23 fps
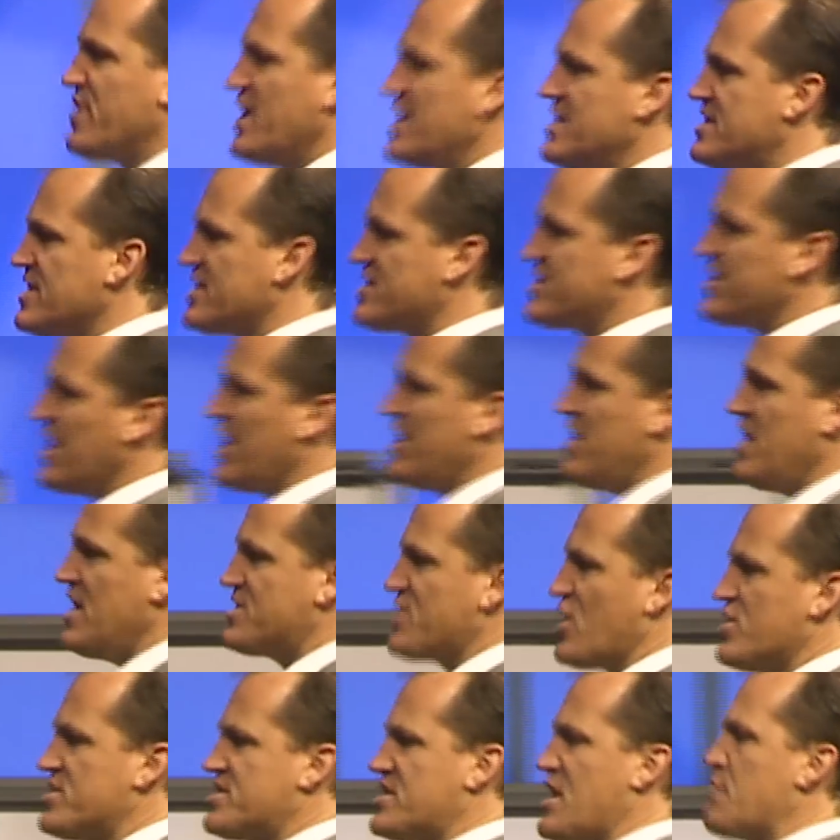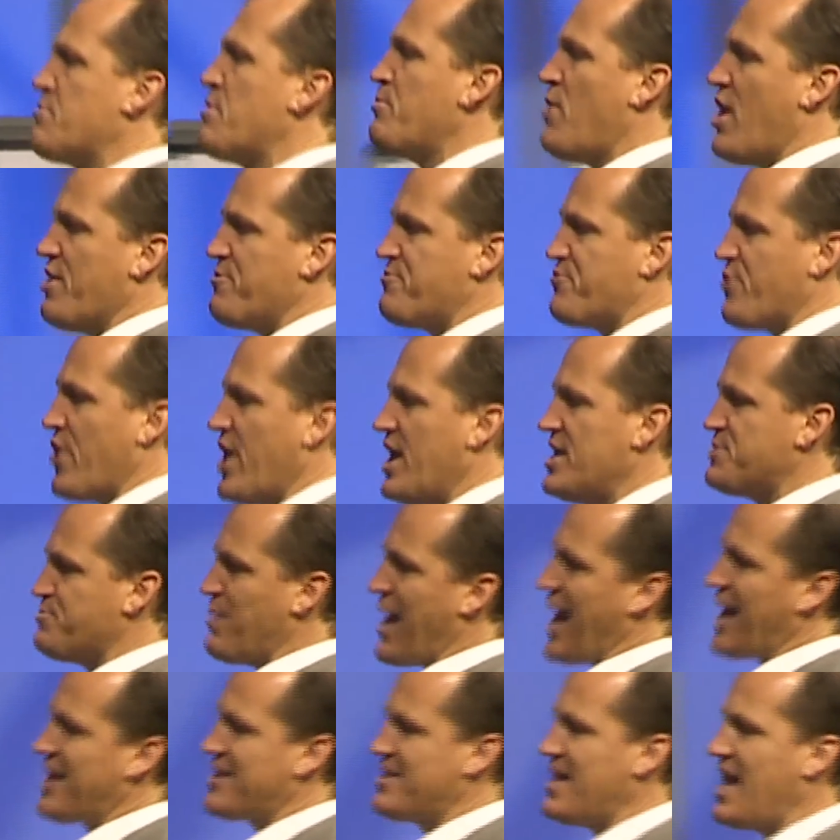16 years ago, some of my friends
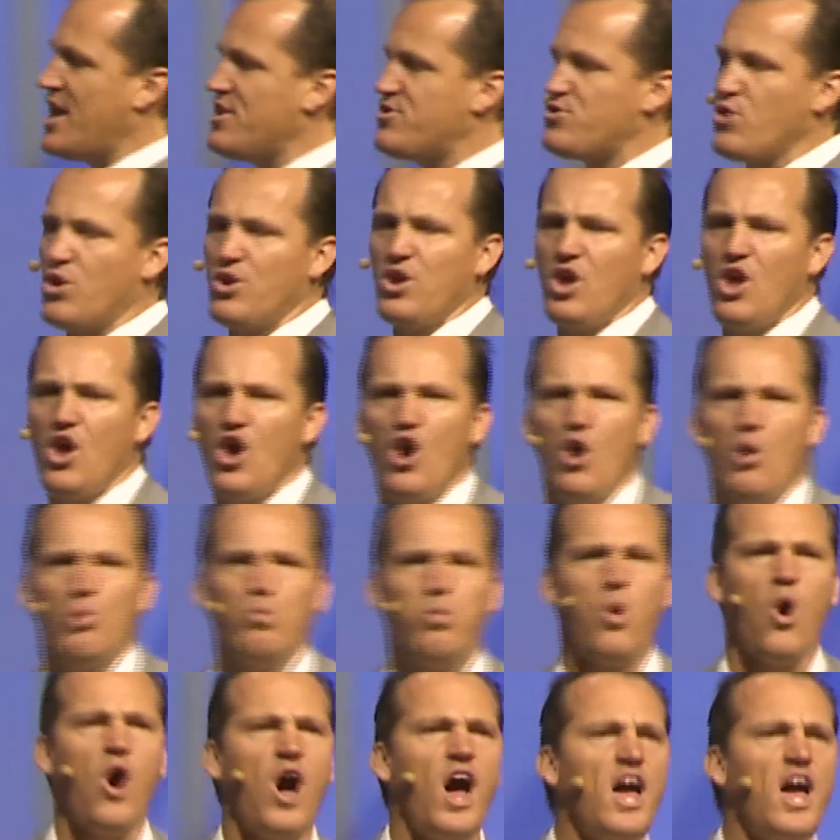back then thought, why are